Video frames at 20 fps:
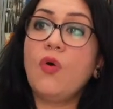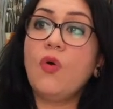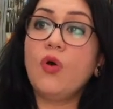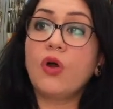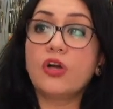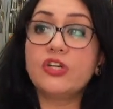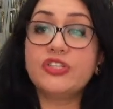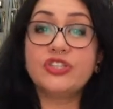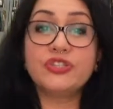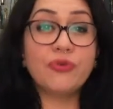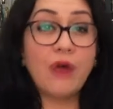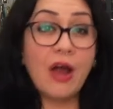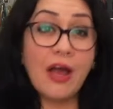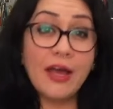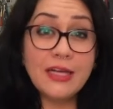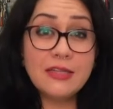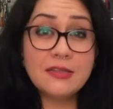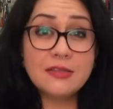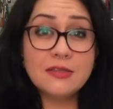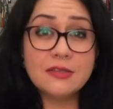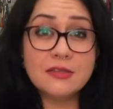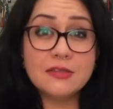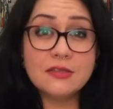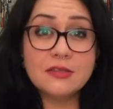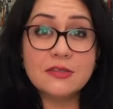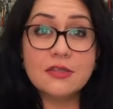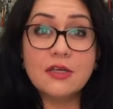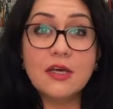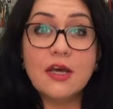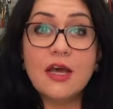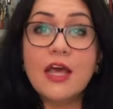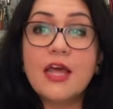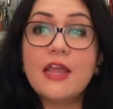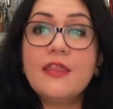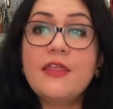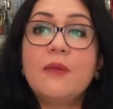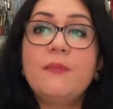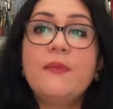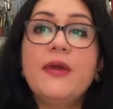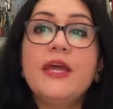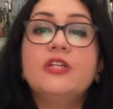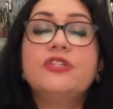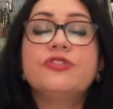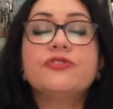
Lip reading: or shrines that